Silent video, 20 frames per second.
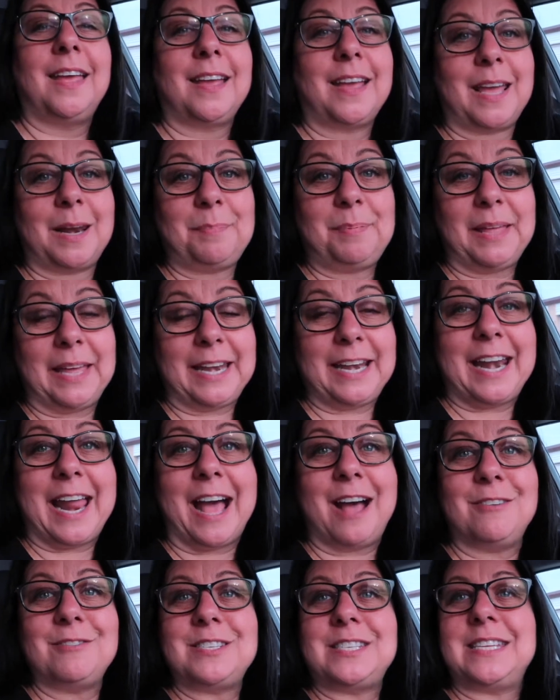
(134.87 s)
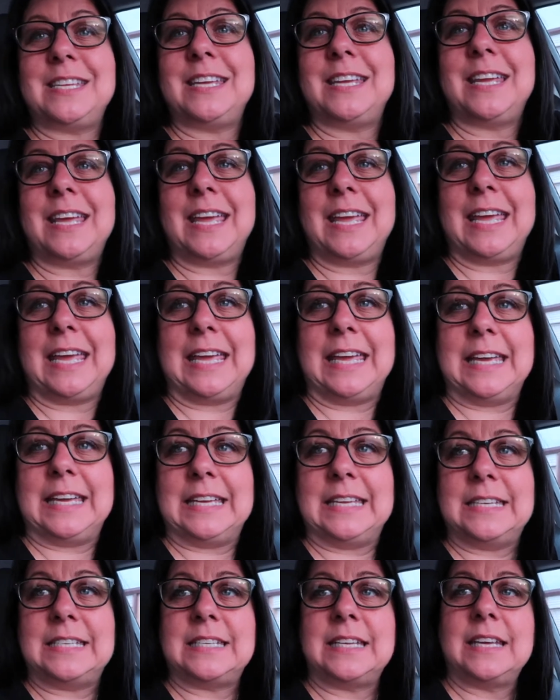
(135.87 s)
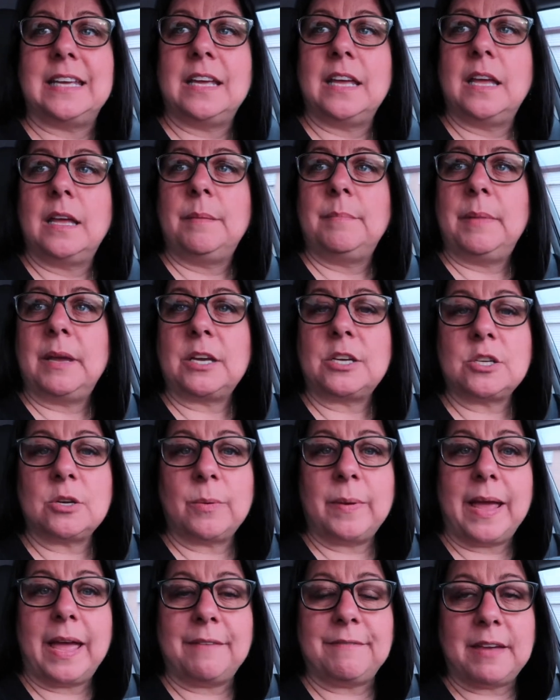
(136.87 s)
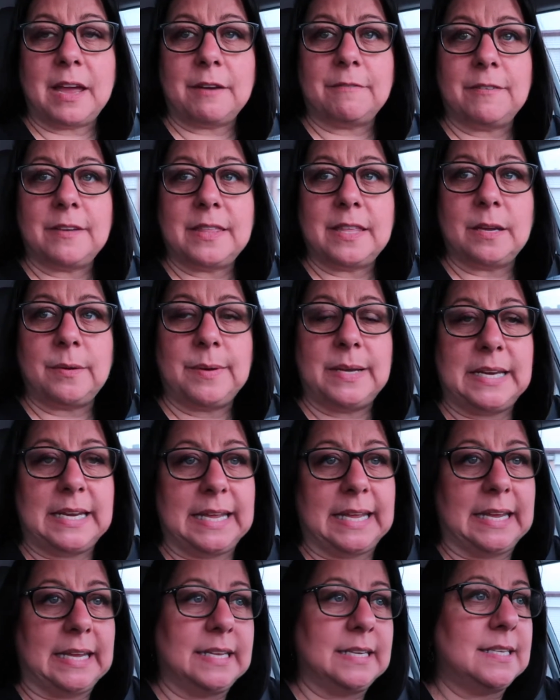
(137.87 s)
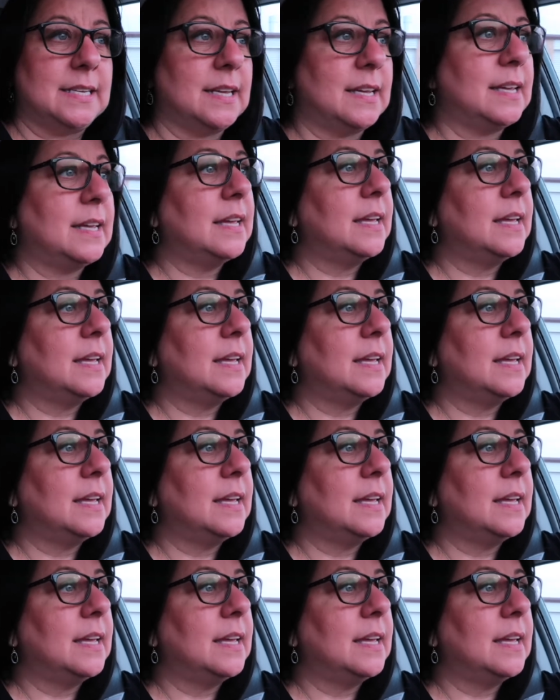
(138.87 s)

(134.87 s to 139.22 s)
Gotta plan it out and make sure we have everything we need.